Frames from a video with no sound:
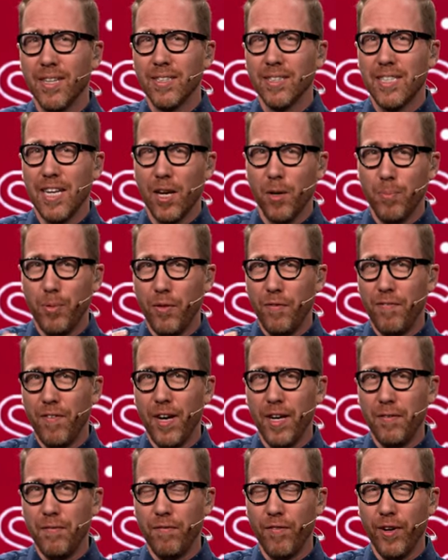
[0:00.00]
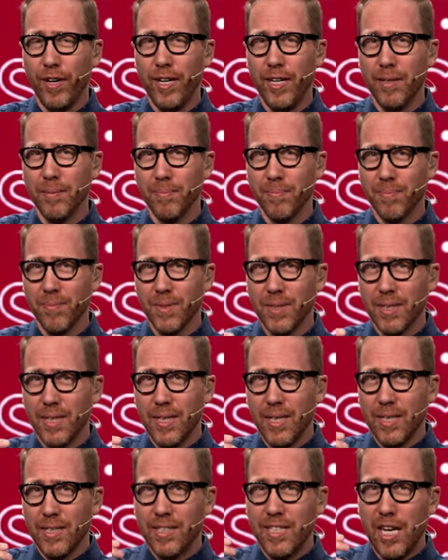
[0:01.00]
to help you find freedom,
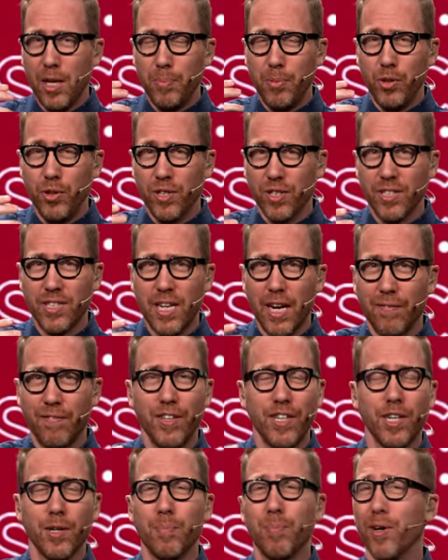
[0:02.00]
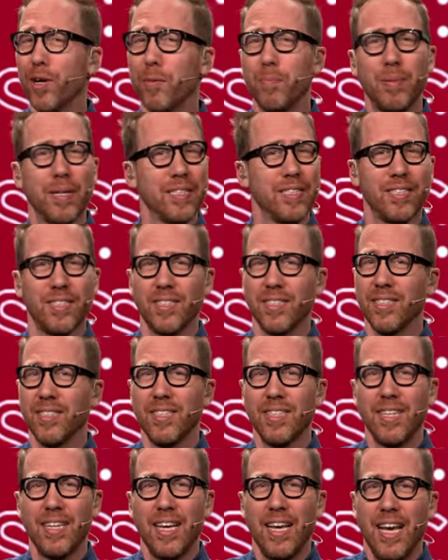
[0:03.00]
to help you discover your purpose,
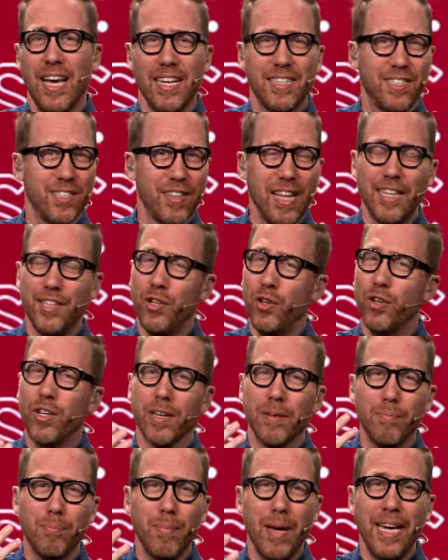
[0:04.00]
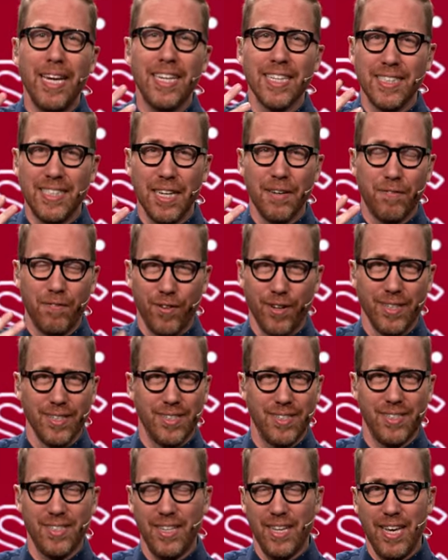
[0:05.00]
and so that you can make a
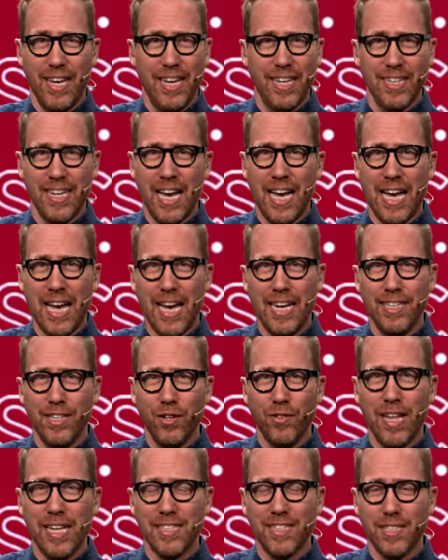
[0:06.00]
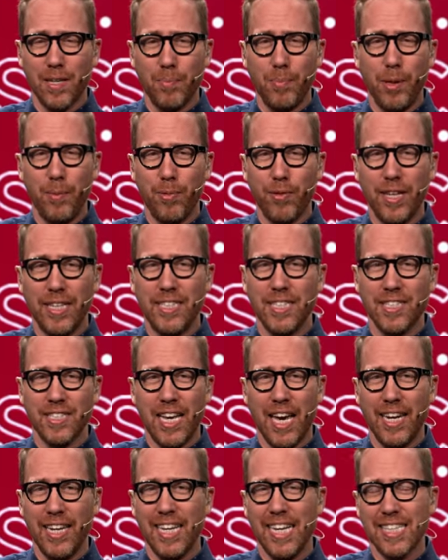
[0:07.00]
difference. And I, I know that some people they just
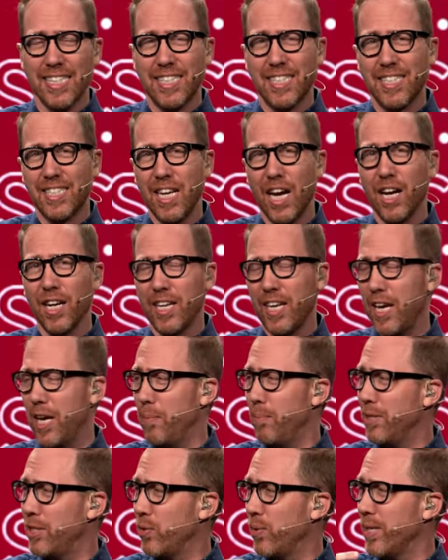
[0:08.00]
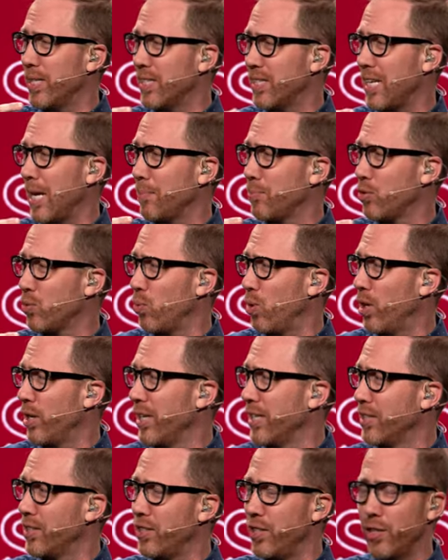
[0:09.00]
kind of get stuck in between steps one
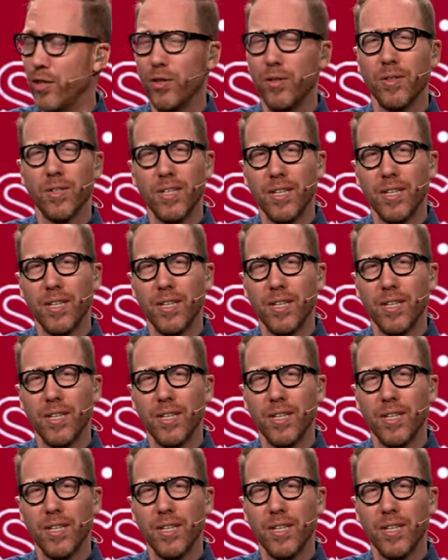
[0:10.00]
and two.